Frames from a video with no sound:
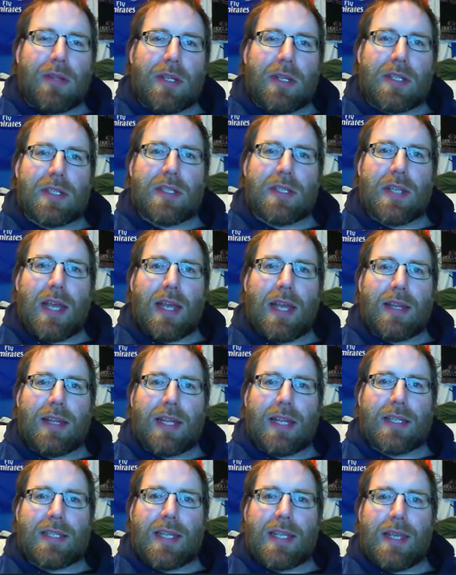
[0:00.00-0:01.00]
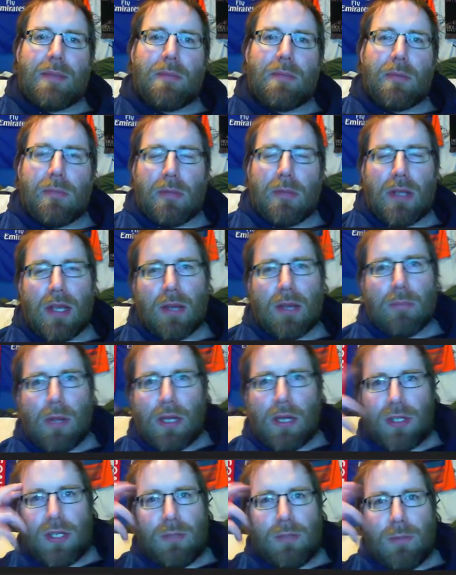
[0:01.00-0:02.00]
this slate that's keeping me on
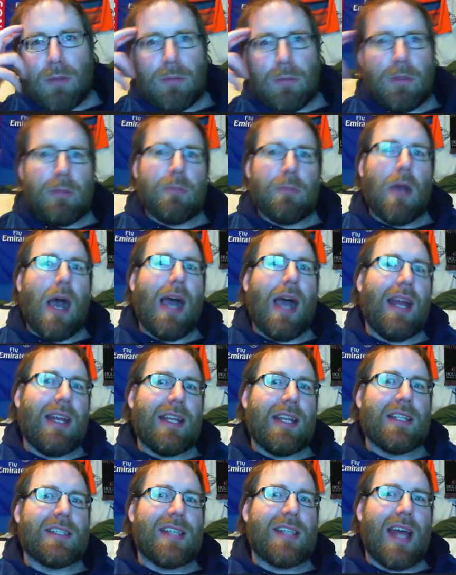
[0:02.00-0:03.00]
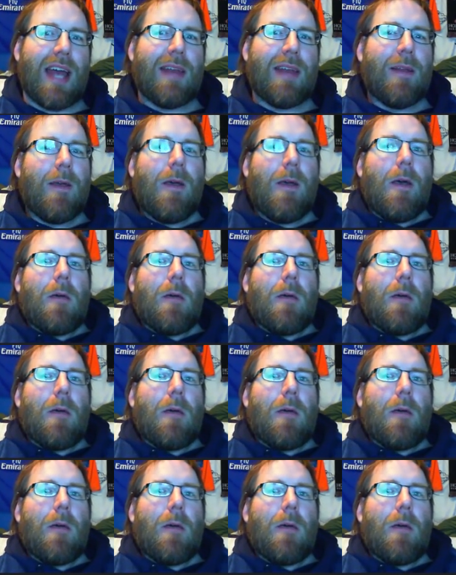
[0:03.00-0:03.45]
my G P P mind is that